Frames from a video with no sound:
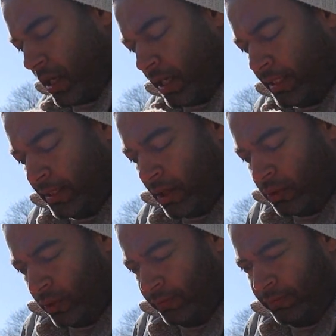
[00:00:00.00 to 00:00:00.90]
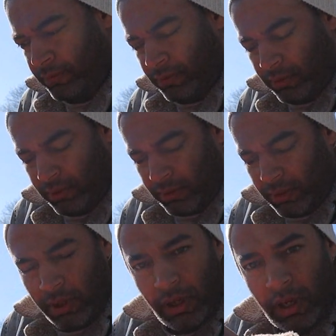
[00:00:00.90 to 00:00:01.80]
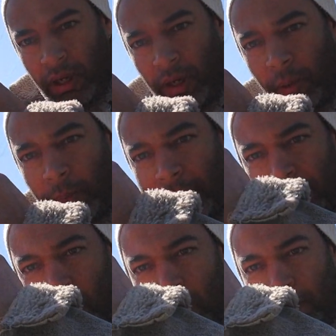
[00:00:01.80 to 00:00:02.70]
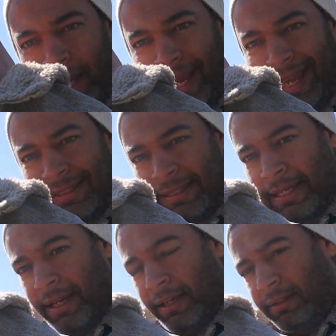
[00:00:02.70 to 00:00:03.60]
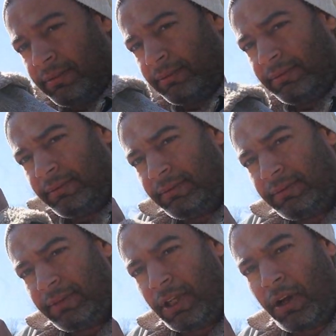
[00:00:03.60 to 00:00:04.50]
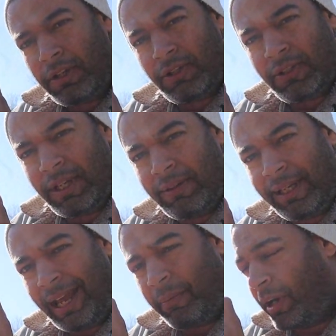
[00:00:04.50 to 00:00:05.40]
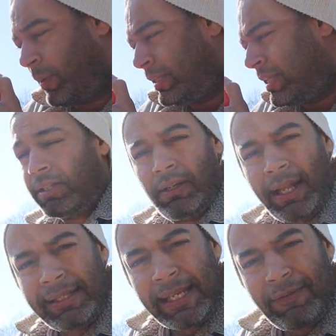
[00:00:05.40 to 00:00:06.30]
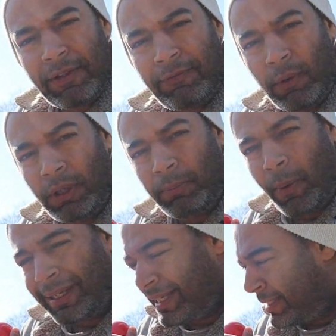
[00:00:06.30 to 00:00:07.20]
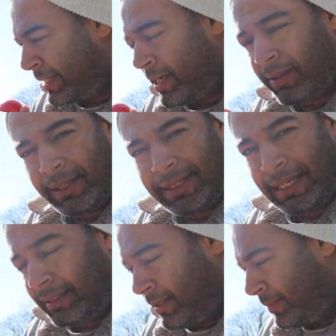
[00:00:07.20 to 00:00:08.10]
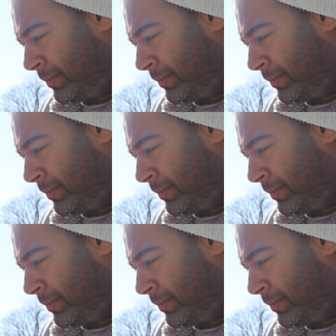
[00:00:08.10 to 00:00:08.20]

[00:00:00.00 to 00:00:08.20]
I start off with it on my hands here. It's hard to see in the camera anyways. So let's say if the focal point is here in the center.